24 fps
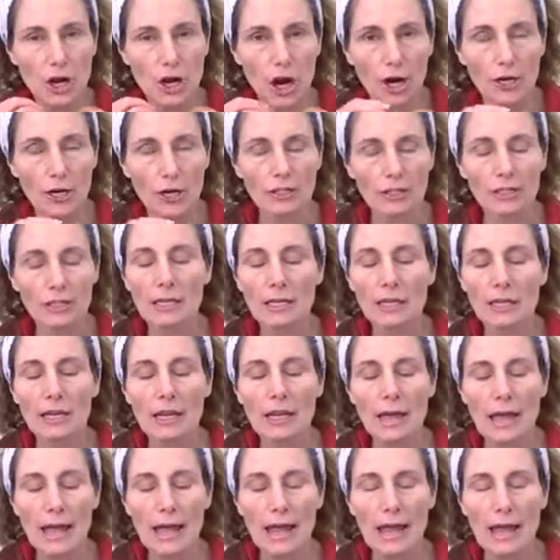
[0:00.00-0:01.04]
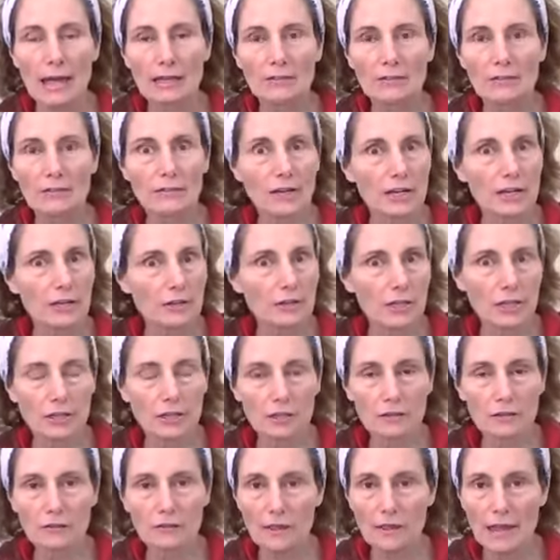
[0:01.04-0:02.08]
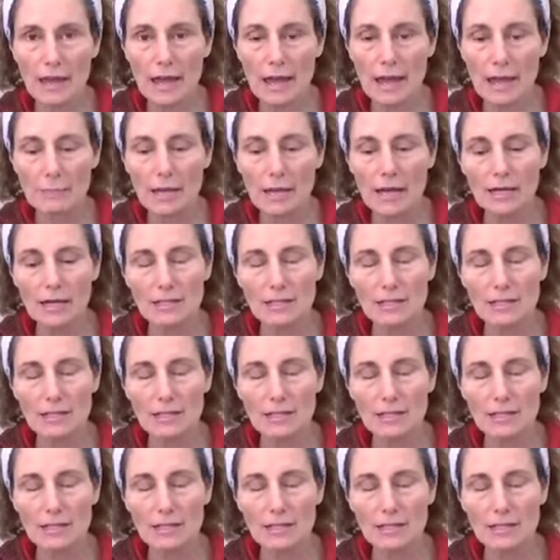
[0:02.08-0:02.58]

tart and very good for them.